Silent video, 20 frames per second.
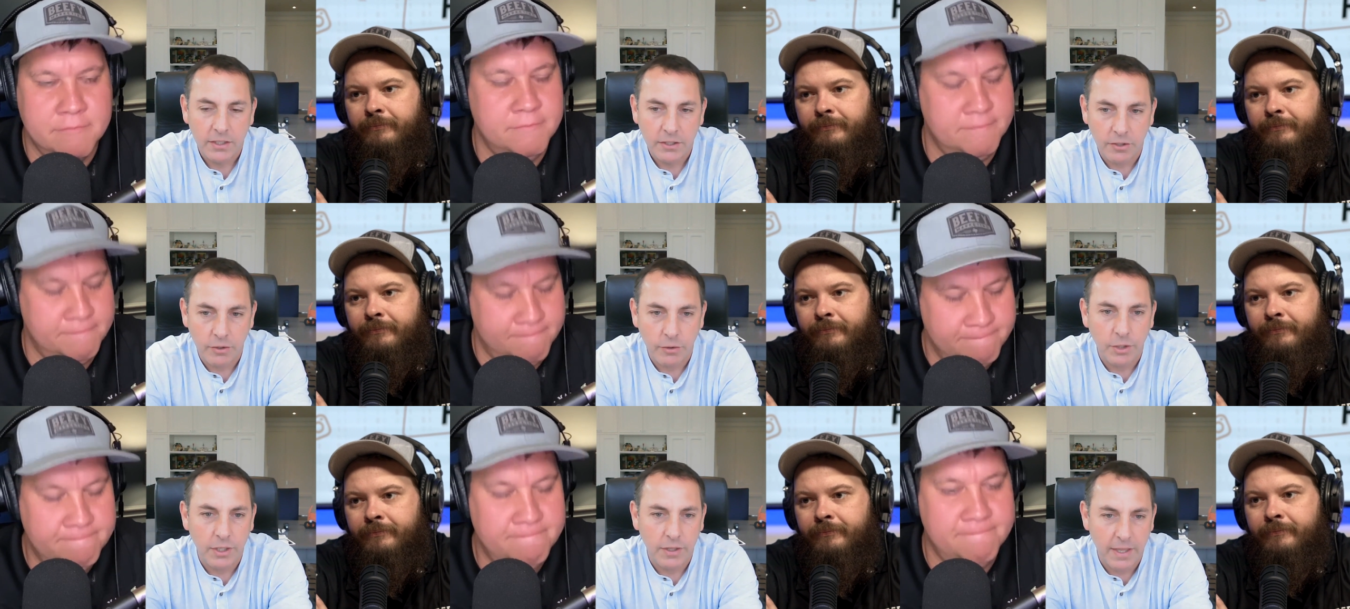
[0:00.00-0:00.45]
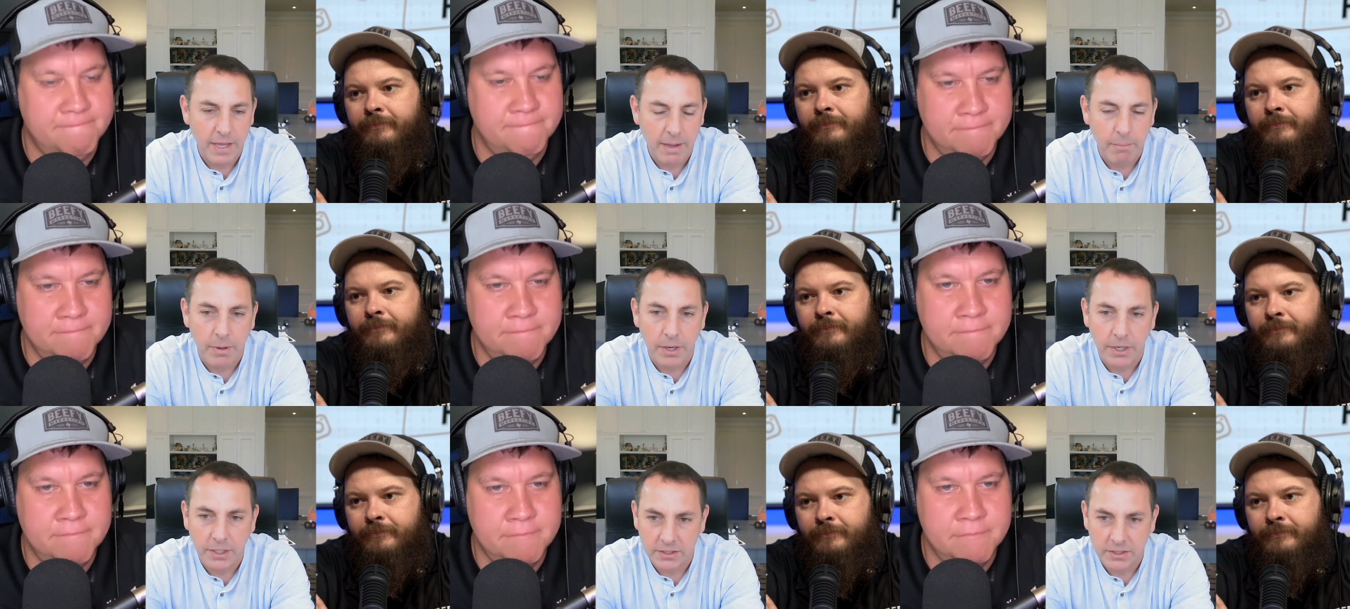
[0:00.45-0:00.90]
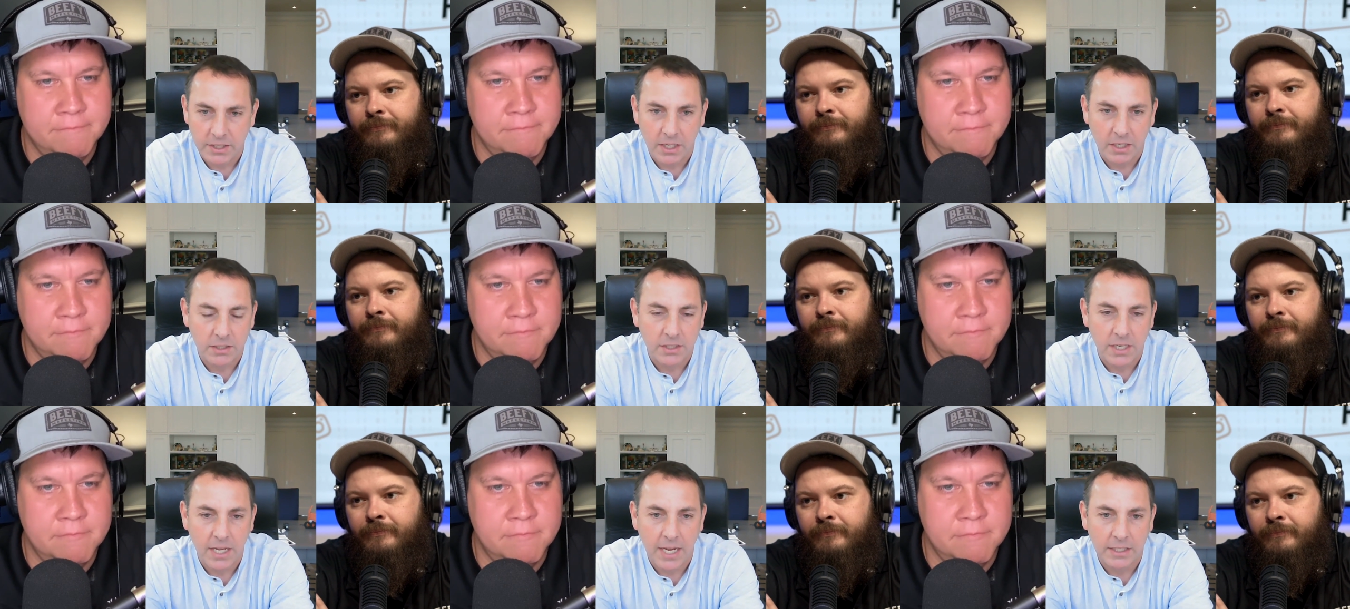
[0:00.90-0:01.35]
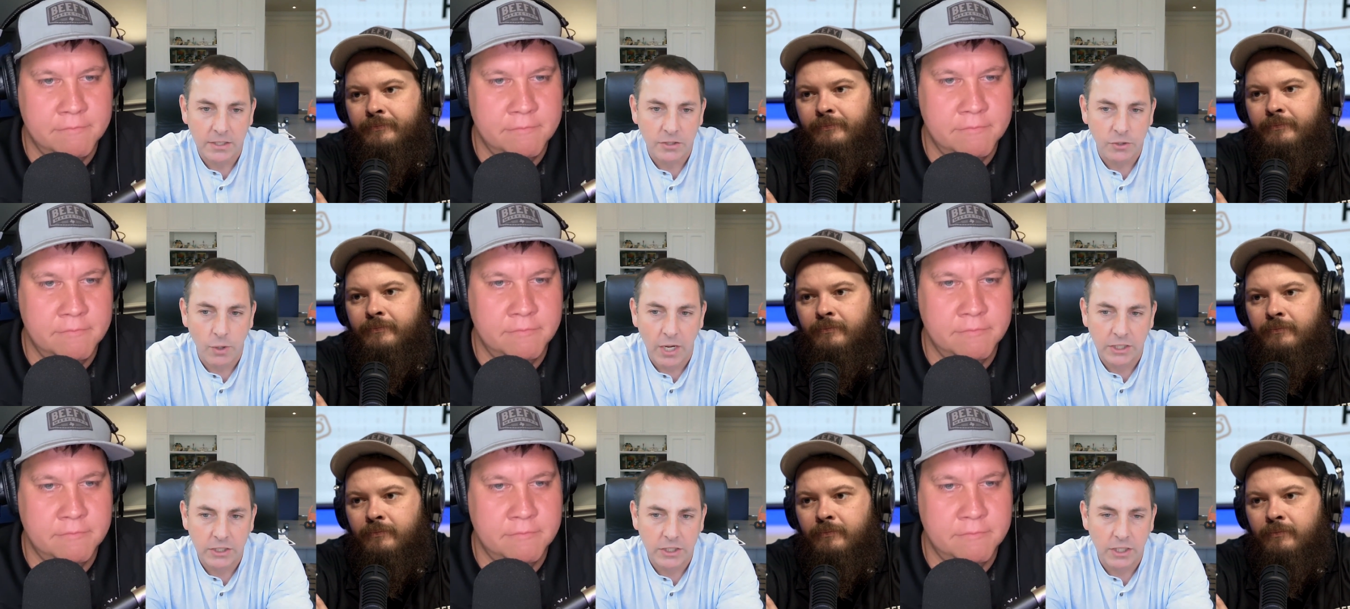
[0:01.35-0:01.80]
Speaker 1: You need that money set aside.
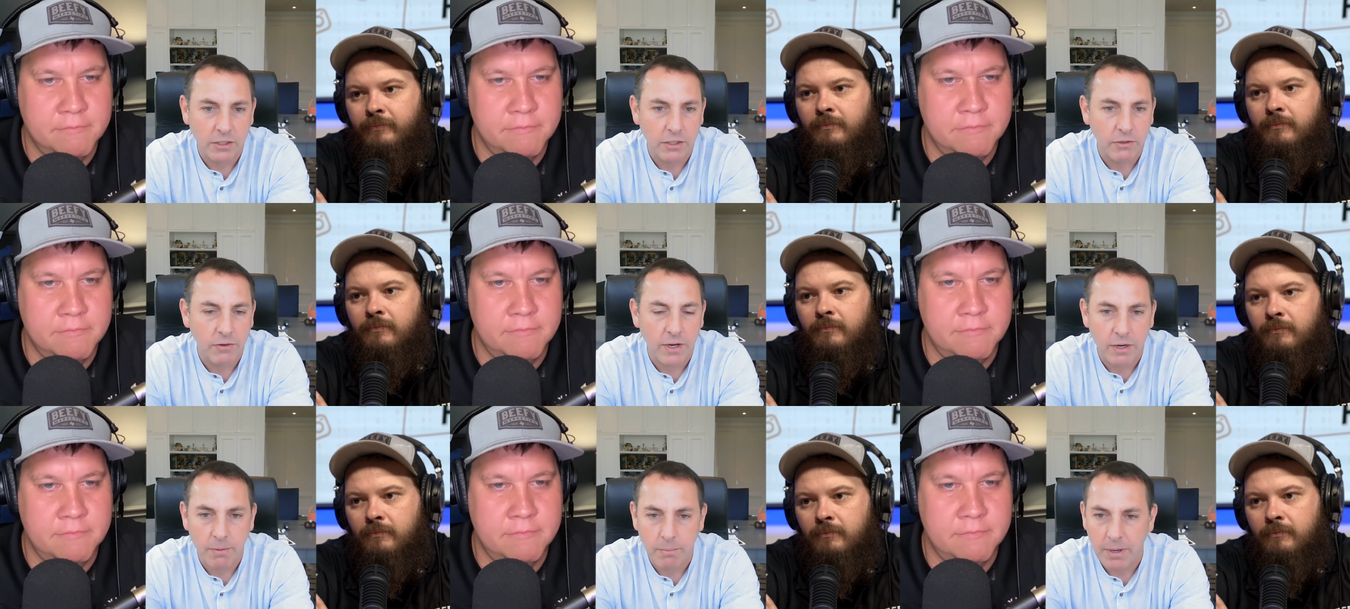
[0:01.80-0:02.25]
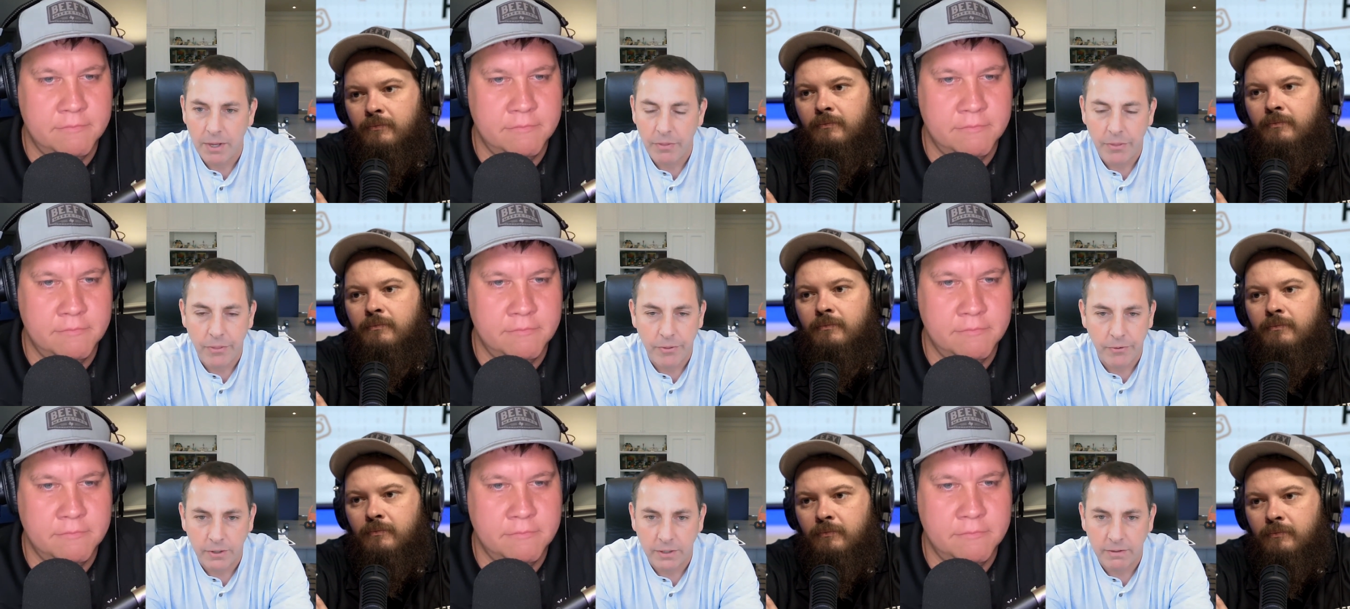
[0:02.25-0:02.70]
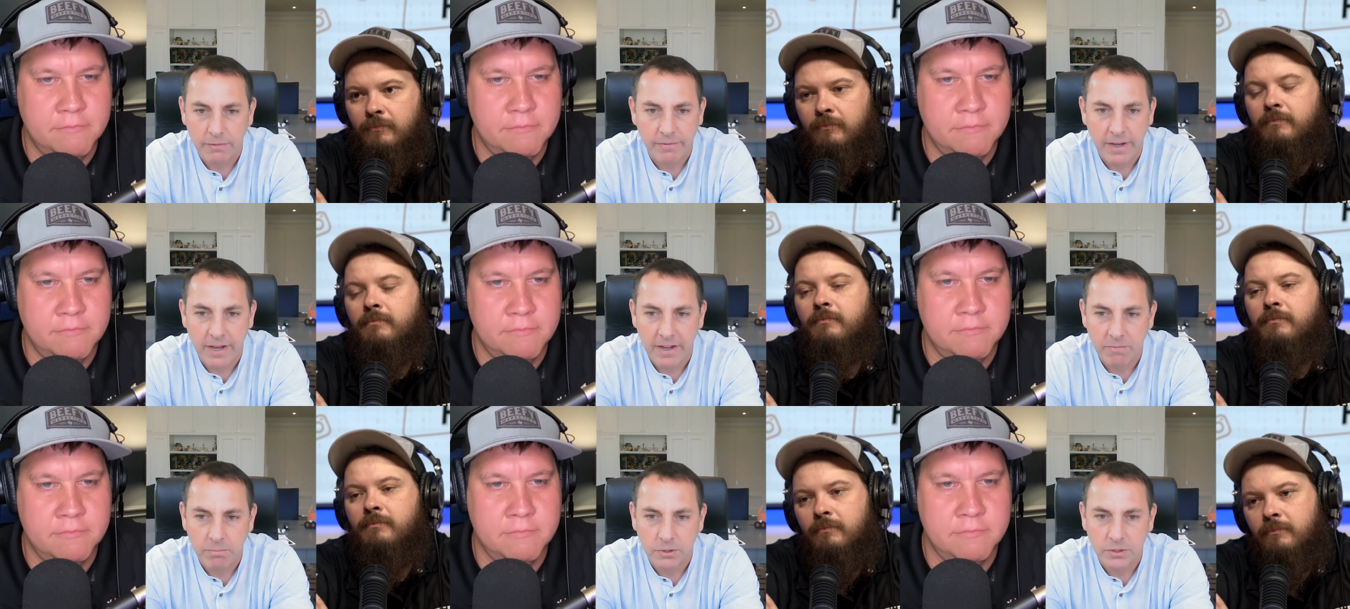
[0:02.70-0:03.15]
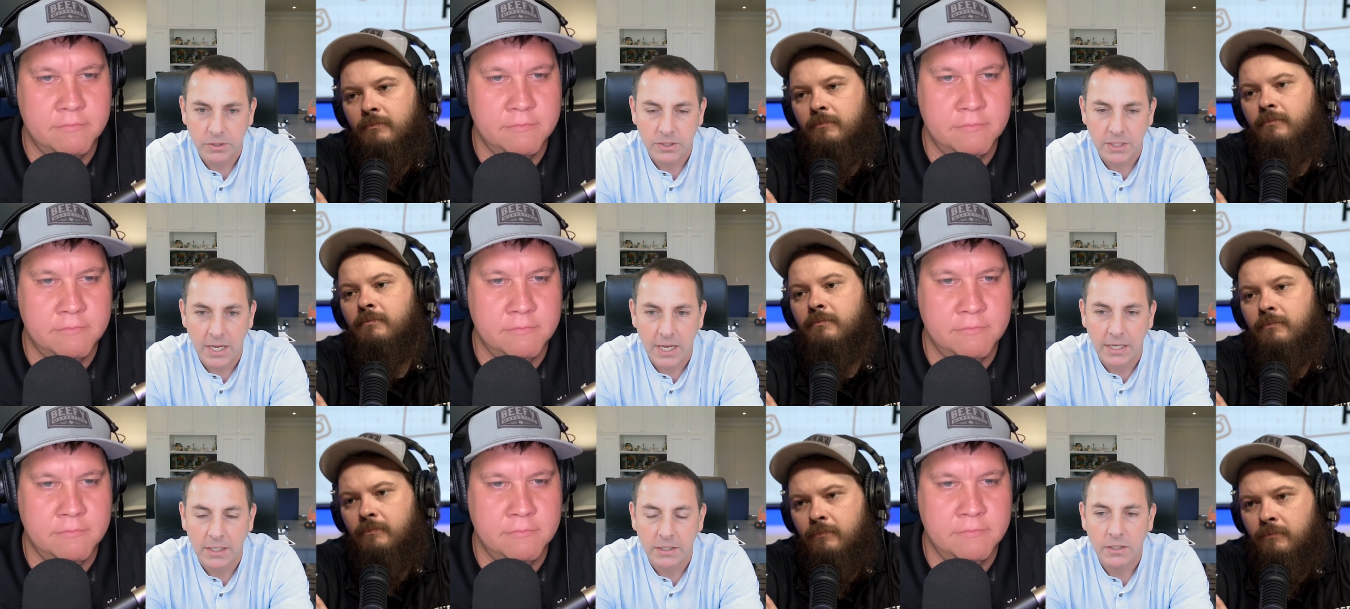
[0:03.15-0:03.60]
So I generally mm-hmm. recommend
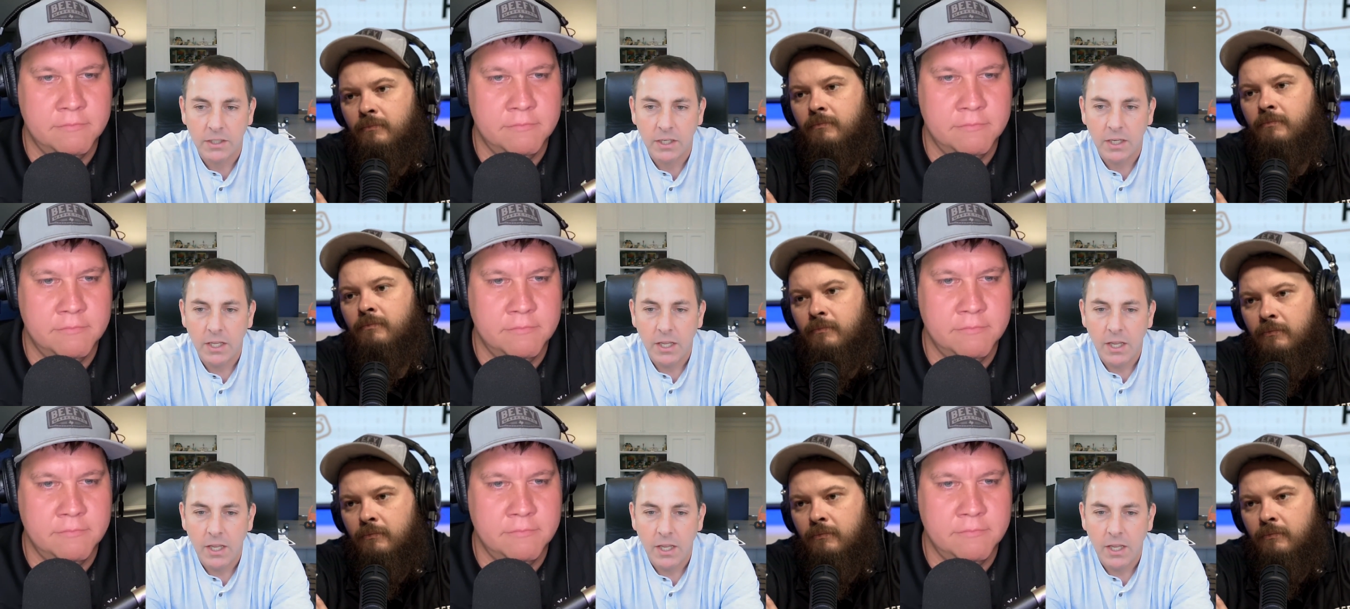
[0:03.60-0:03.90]
35%.